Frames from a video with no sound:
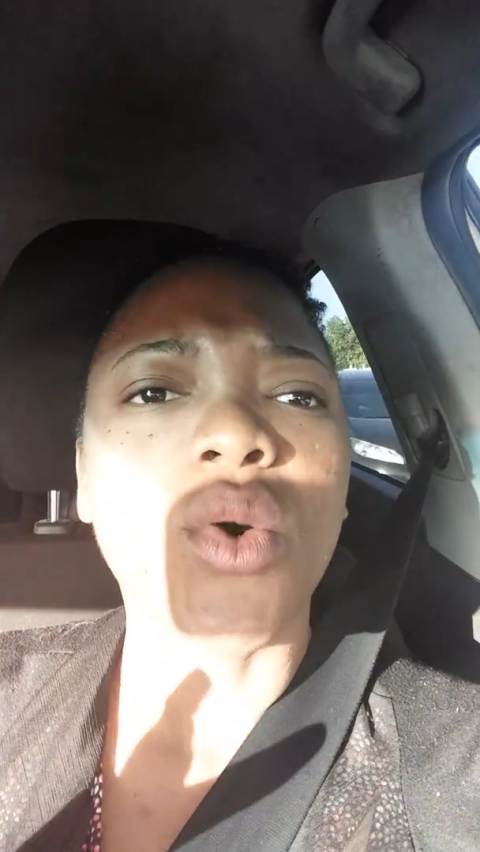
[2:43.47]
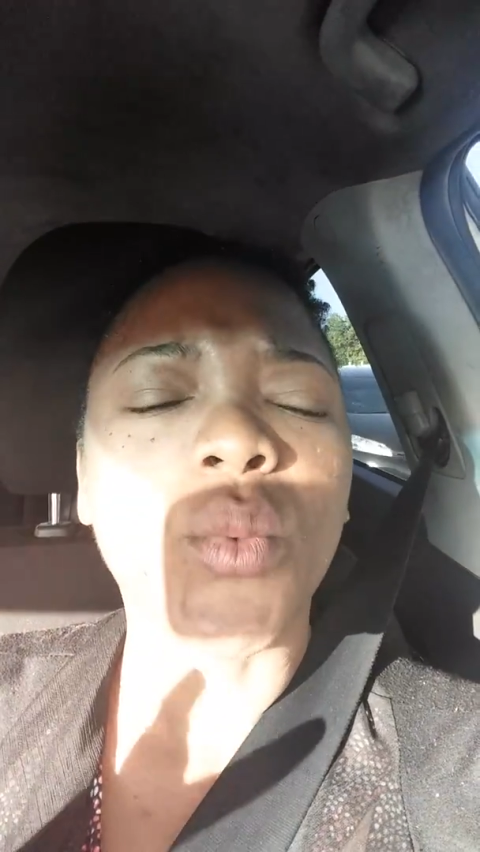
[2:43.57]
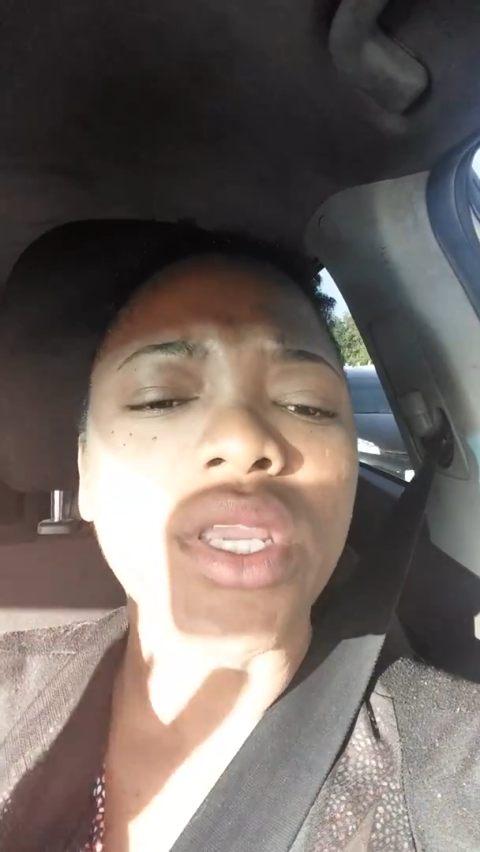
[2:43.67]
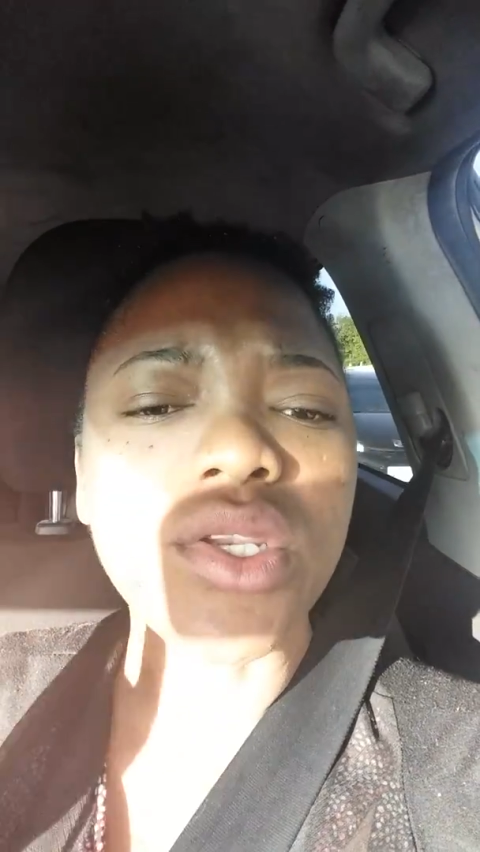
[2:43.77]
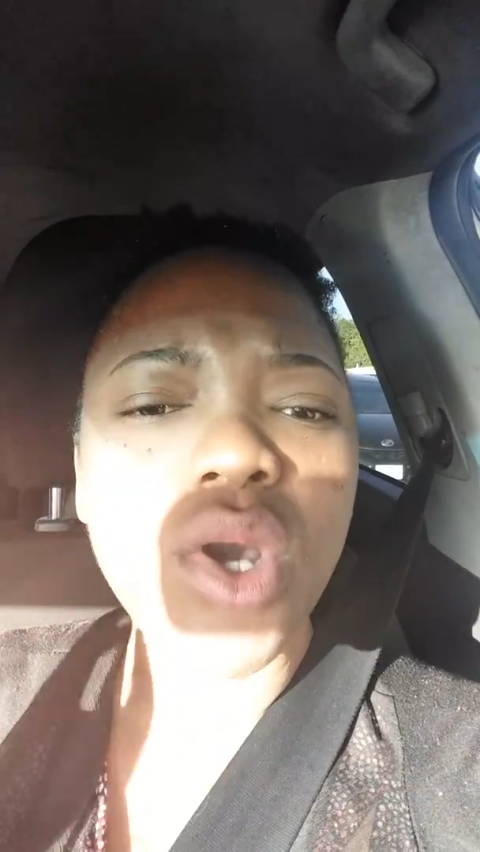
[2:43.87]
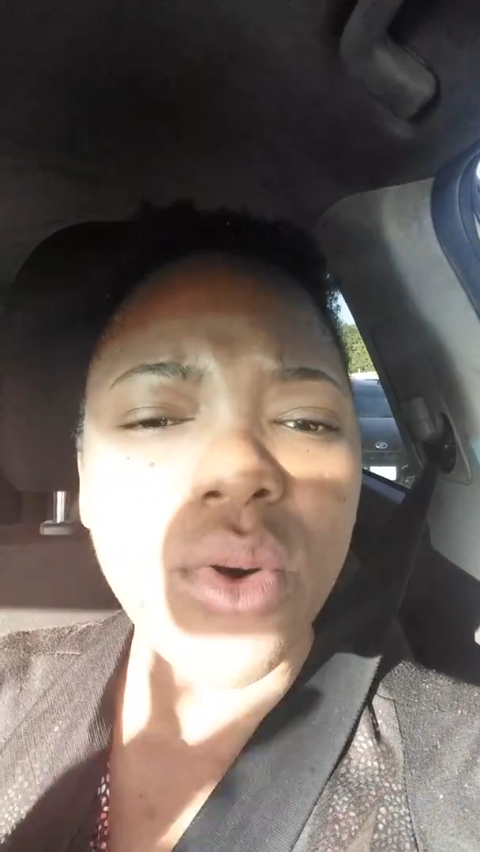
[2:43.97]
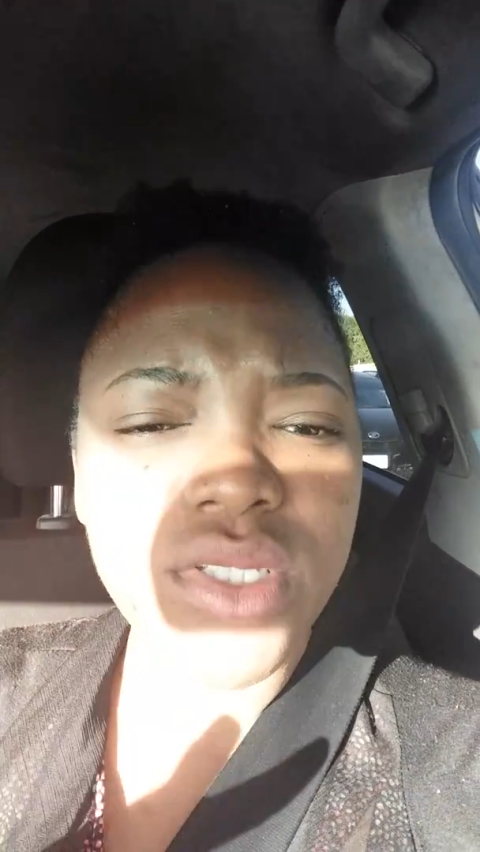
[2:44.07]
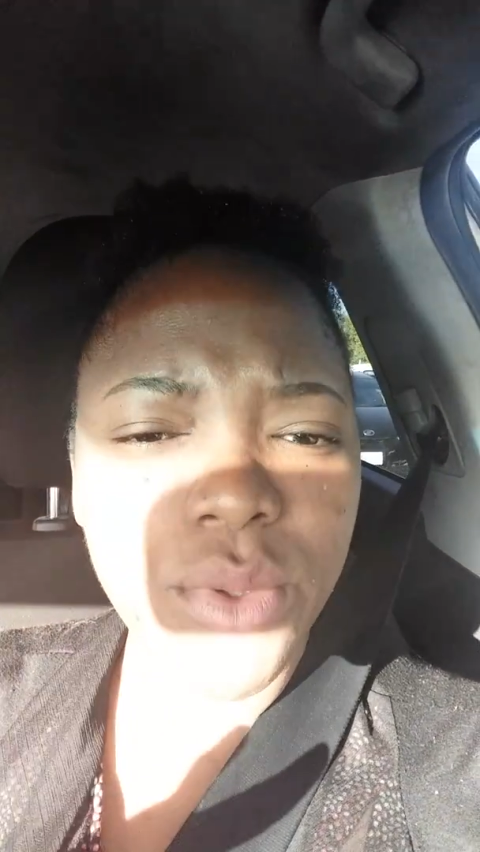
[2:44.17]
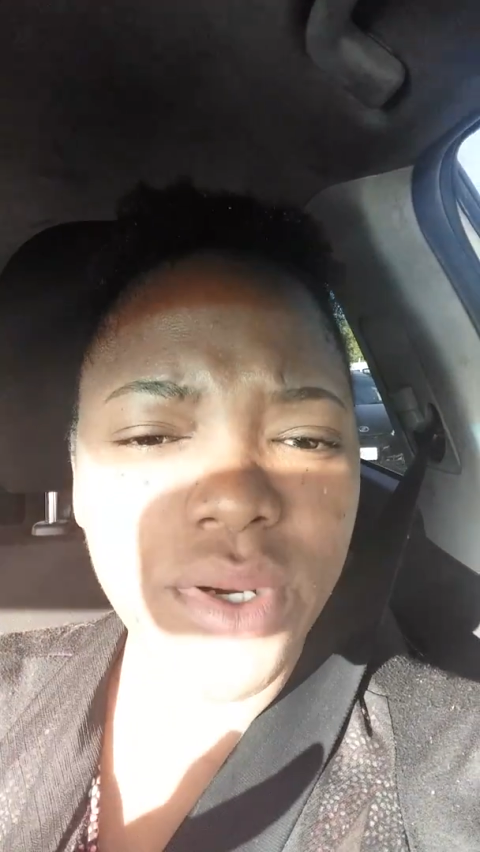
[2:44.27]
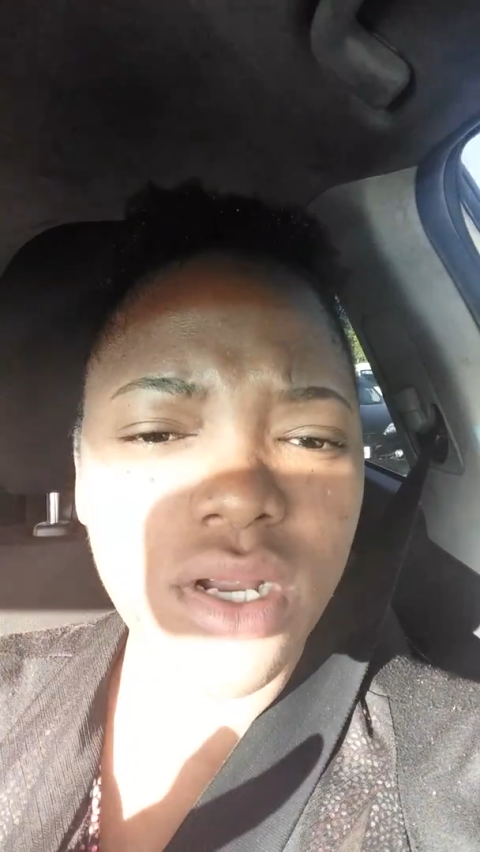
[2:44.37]
we
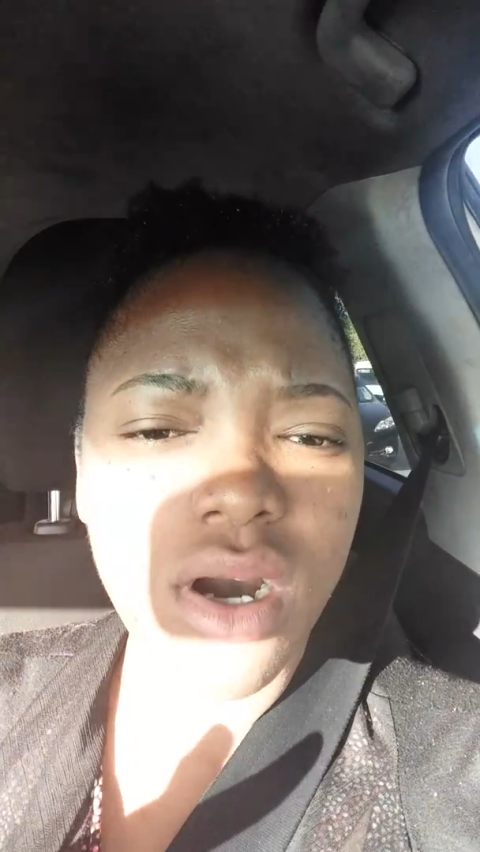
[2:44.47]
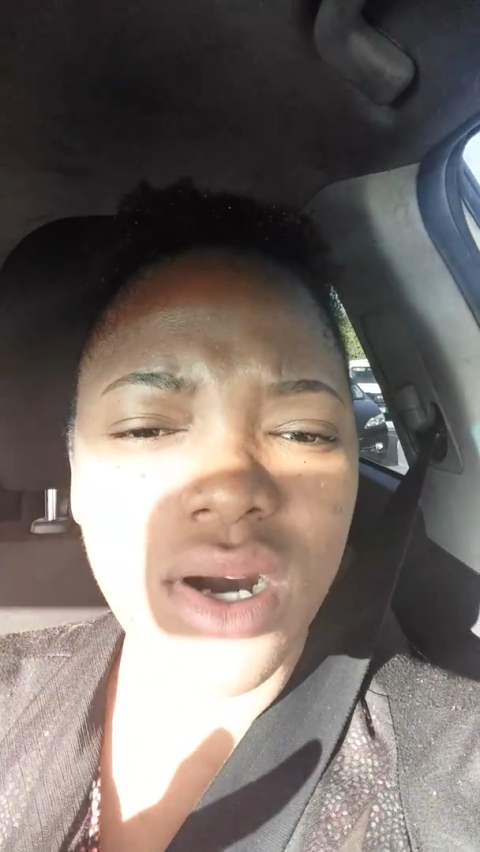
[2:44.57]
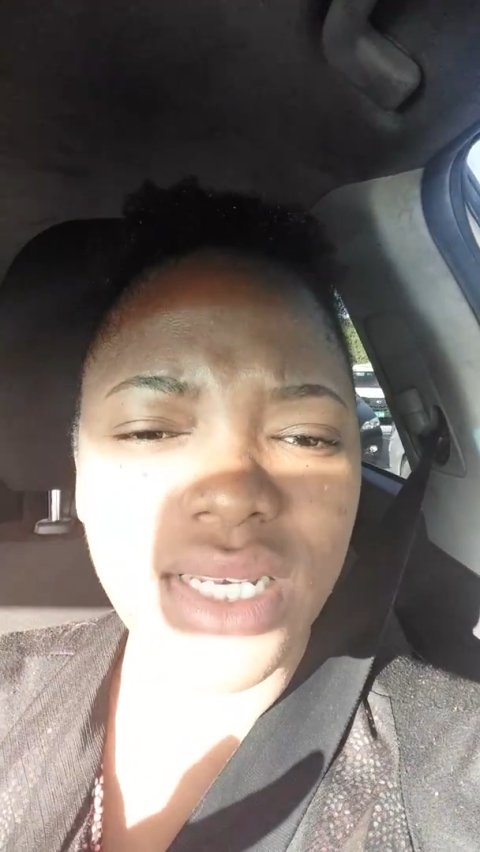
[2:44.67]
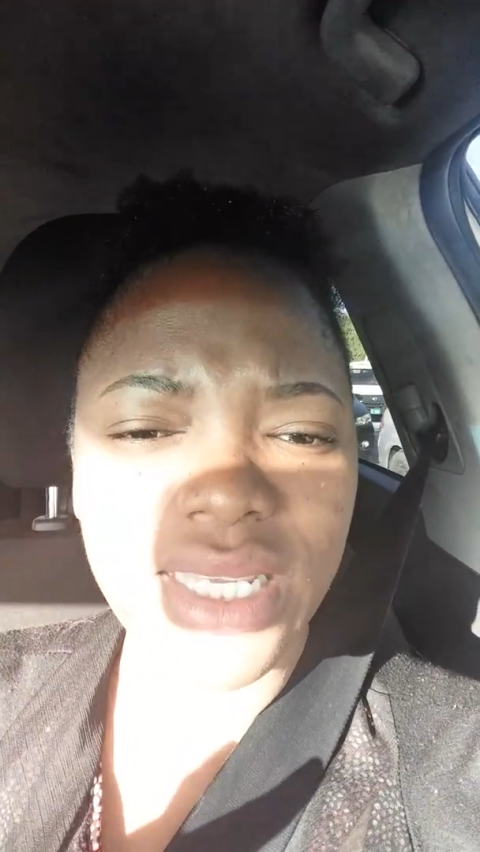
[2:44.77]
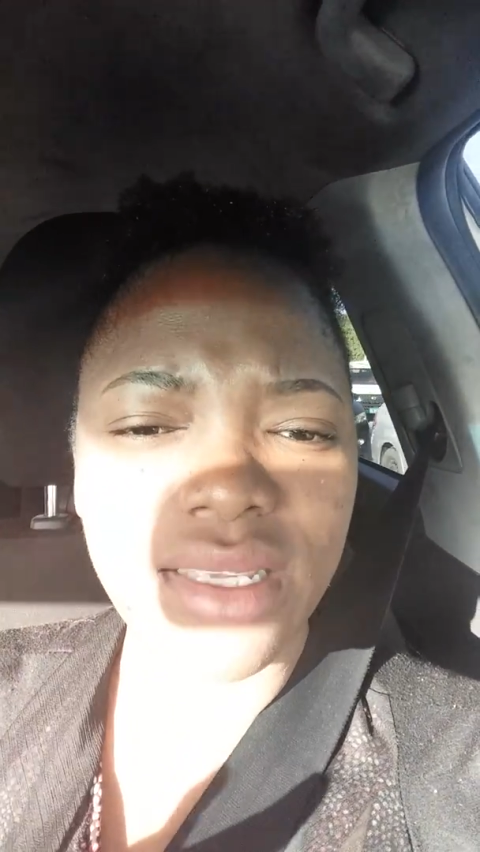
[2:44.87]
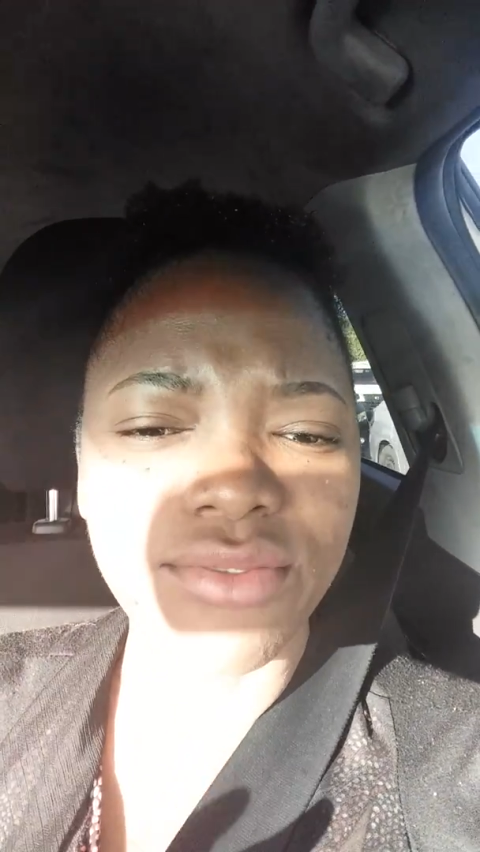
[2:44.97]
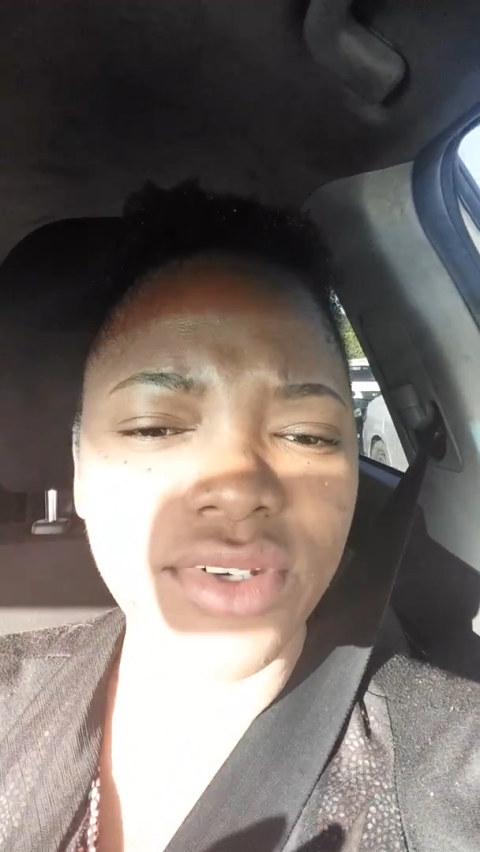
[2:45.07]
doubt our calling